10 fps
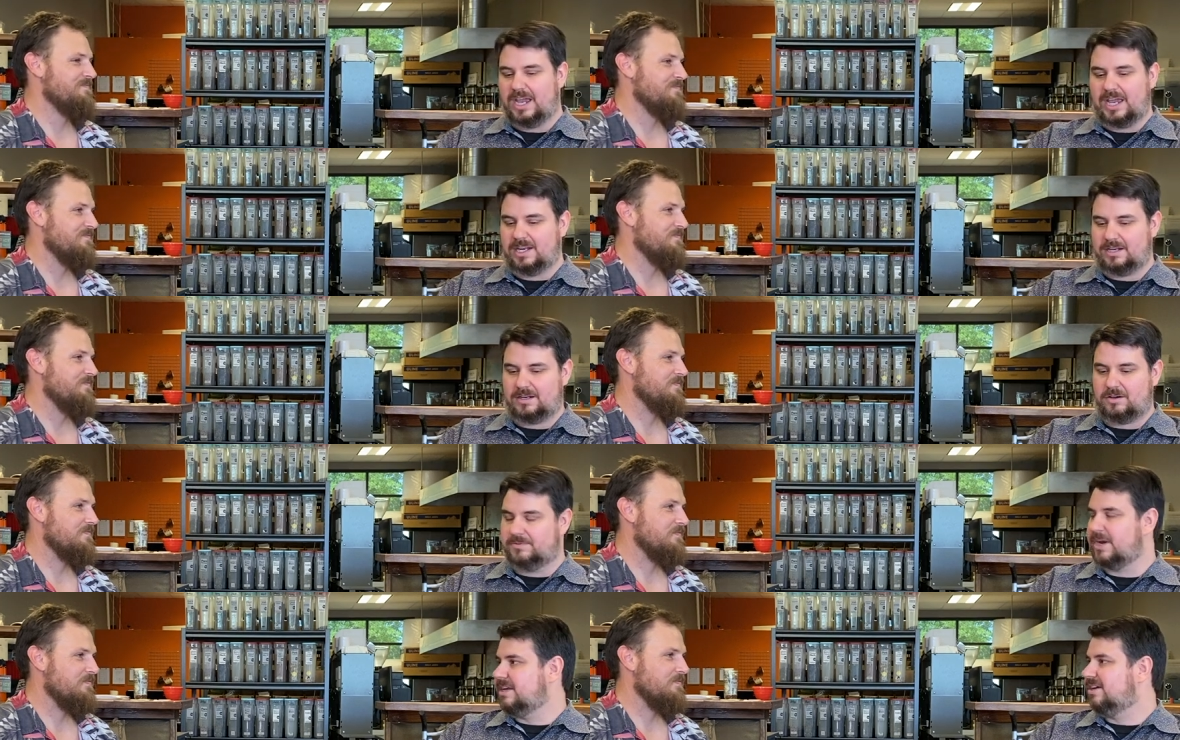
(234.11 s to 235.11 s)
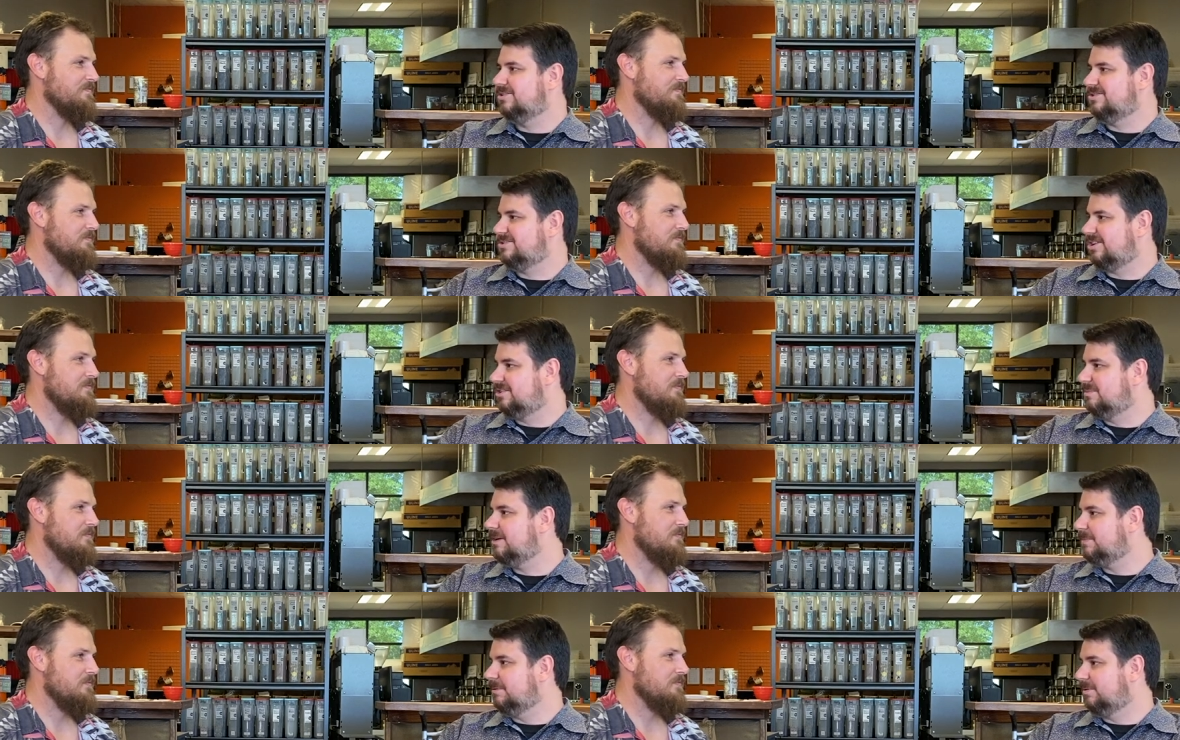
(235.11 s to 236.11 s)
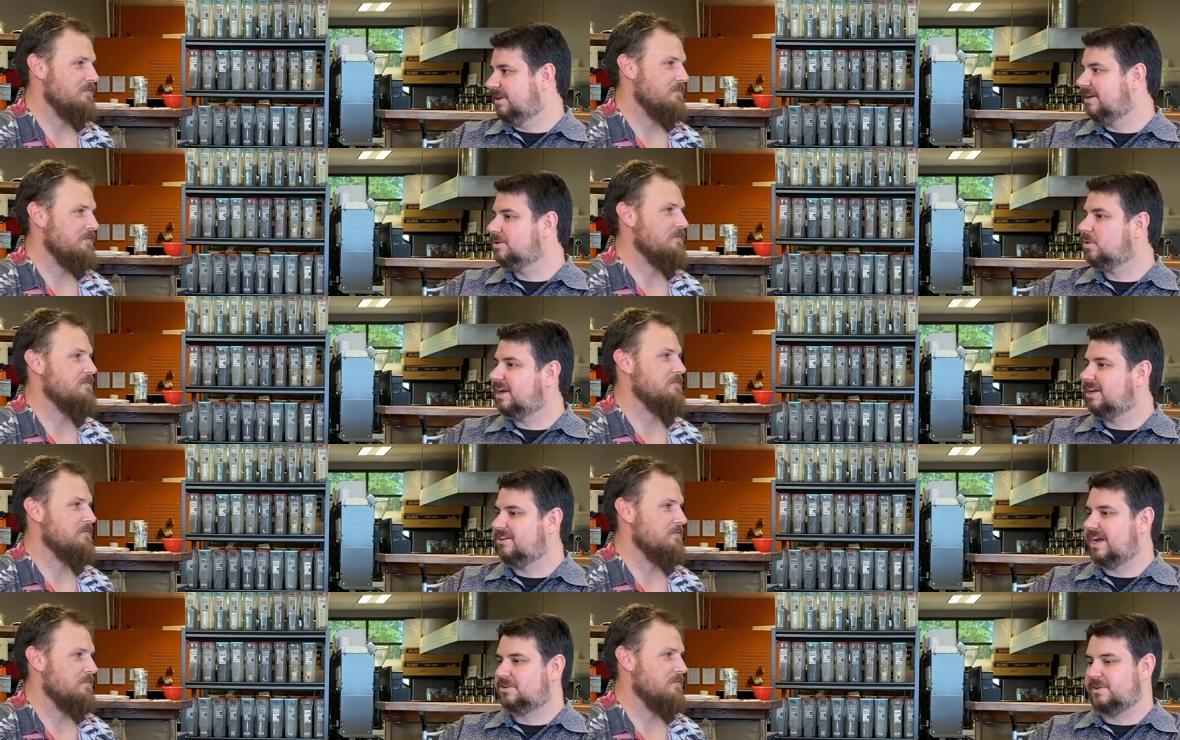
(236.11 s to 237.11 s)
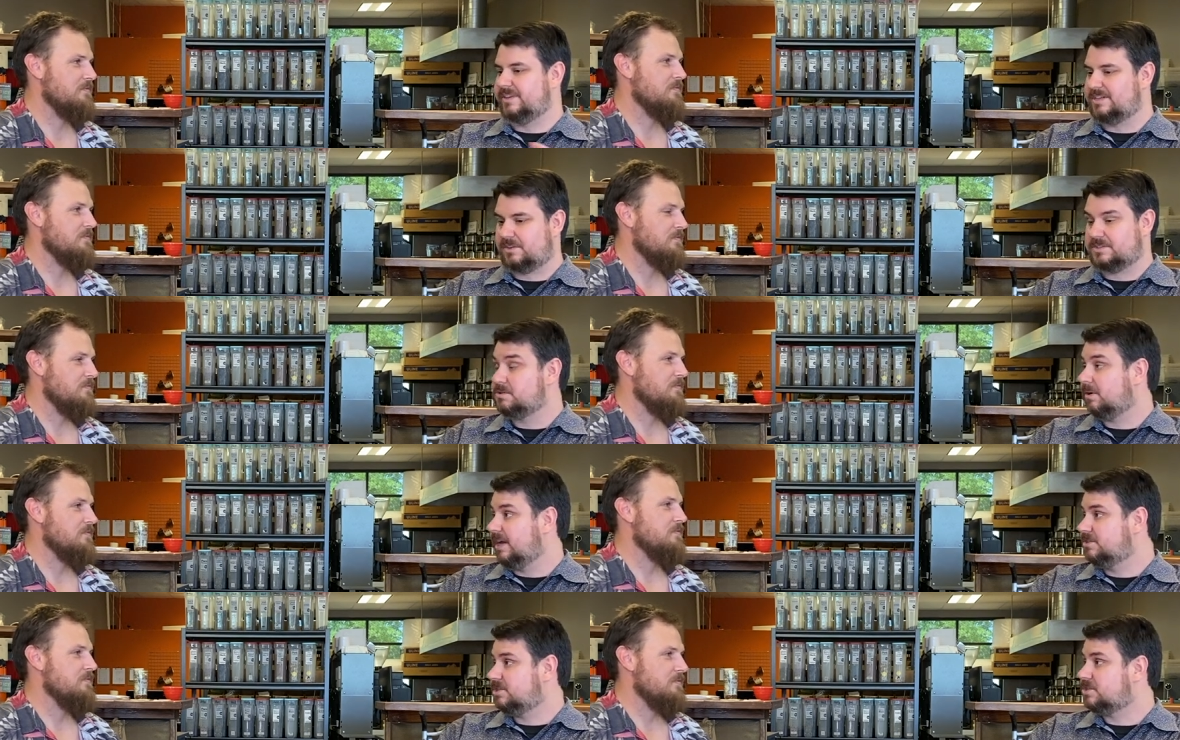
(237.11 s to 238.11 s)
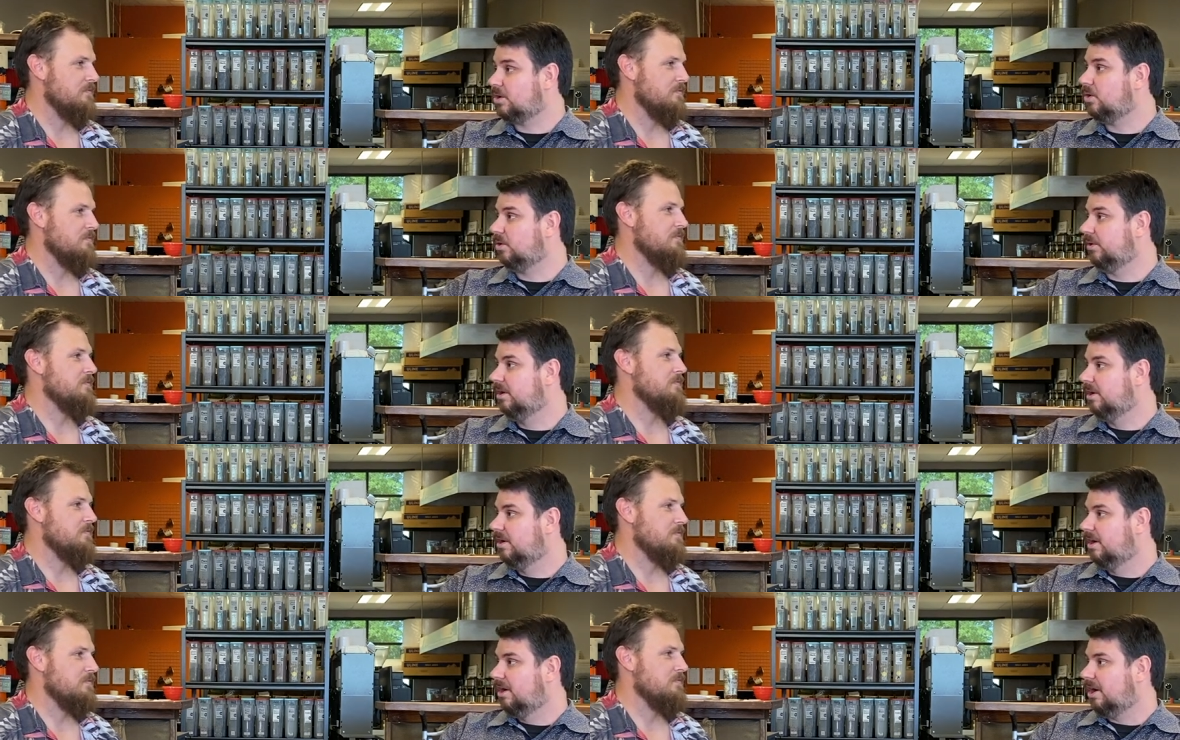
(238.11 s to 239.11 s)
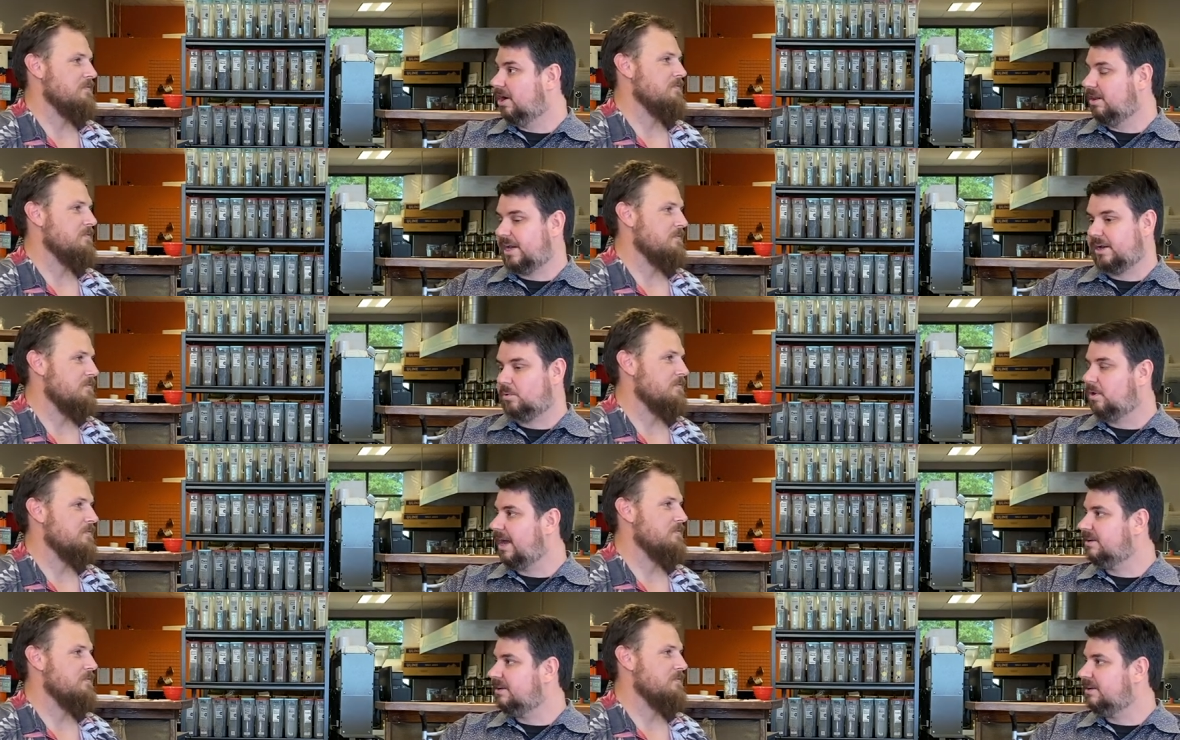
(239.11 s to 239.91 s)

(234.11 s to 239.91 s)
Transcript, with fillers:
Speaker 1: And over eight years, you start to meet people, and everyone I interact with and tell the story I just told are like, well, how